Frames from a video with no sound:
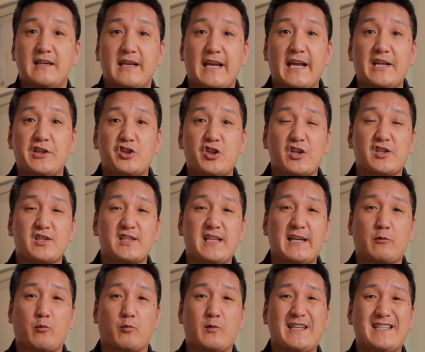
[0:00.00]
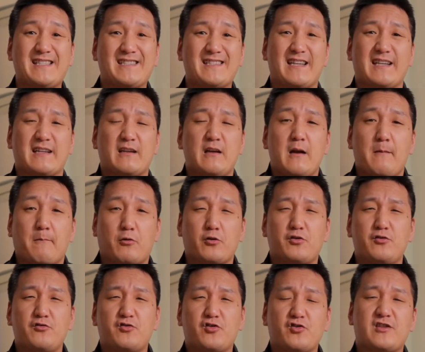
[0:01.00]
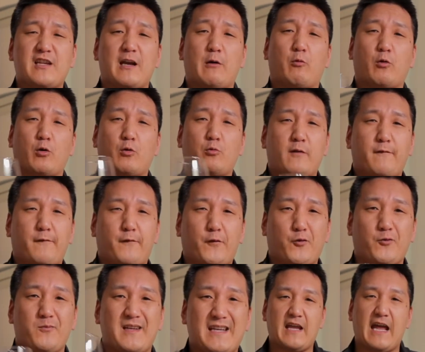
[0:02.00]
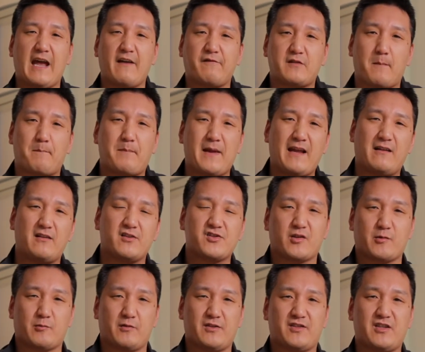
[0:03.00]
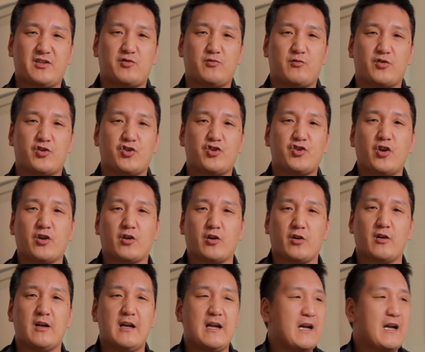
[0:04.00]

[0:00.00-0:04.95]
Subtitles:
And just like Riesling, producers that work with Furmint have to balance the residual sugar.